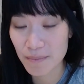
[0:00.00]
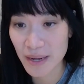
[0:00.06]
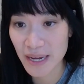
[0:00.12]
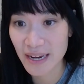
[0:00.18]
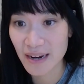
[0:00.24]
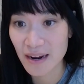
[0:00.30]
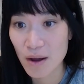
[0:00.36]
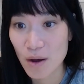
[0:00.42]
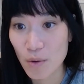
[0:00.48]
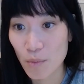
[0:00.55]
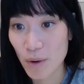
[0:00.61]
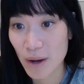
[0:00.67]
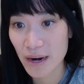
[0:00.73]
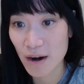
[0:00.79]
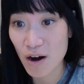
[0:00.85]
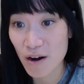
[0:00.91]
But
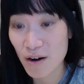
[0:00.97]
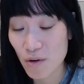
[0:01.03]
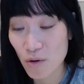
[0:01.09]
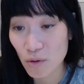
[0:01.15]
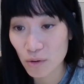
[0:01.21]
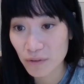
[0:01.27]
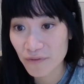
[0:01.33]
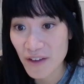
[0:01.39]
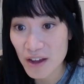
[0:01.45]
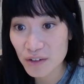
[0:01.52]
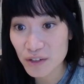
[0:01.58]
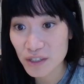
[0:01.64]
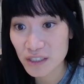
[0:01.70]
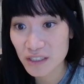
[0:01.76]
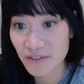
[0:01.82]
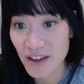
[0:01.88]
what our old
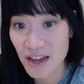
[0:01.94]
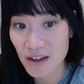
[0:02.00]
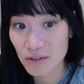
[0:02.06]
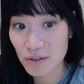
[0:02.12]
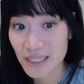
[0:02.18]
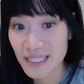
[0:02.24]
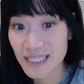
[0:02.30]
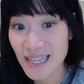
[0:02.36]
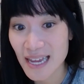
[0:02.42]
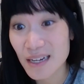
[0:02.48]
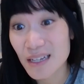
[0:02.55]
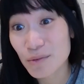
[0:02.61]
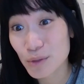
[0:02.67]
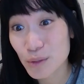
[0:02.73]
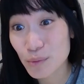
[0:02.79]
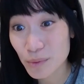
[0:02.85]
founders found is that
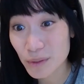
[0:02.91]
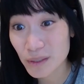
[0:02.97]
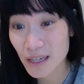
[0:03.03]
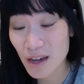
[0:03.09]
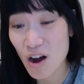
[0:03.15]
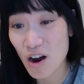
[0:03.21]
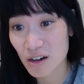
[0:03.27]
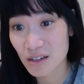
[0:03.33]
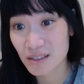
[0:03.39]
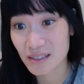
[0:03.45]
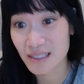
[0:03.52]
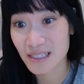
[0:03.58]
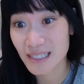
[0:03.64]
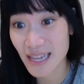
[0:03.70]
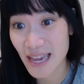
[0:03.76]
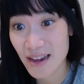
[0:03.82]
it was really hard to
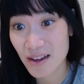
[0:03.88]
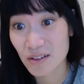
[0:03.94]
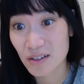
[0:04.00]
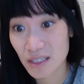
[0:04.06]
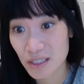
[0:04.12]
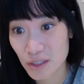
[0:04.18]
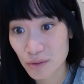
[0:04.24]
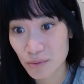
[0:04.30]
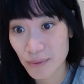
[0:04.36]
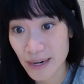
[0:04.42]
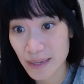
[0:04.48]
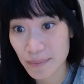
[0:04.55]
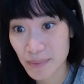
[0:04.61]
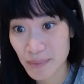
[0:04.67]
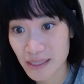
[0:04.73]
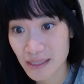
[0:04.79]
scale a
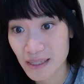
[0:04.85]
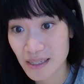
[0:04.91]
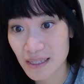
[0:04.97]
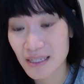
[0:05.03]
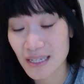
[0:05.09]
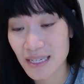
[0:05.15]
direct business.